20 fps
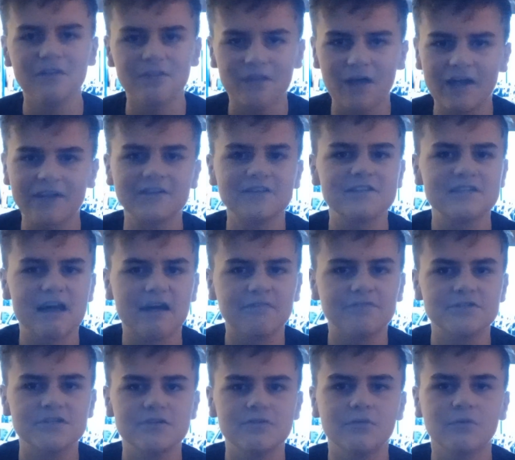That does
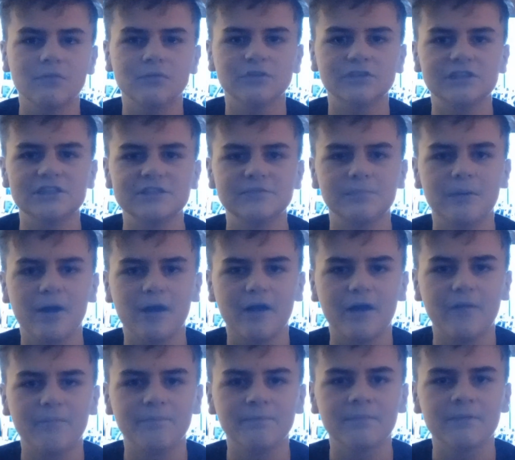have 2 launches,
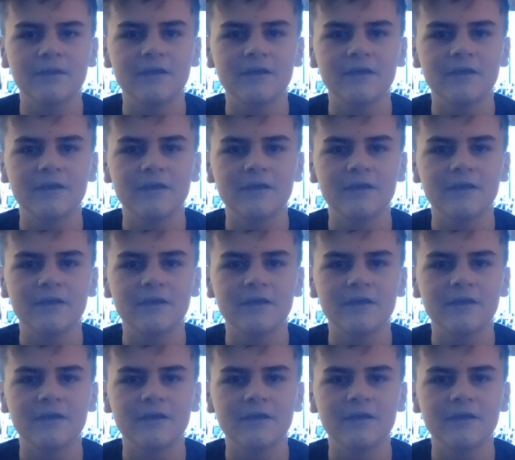but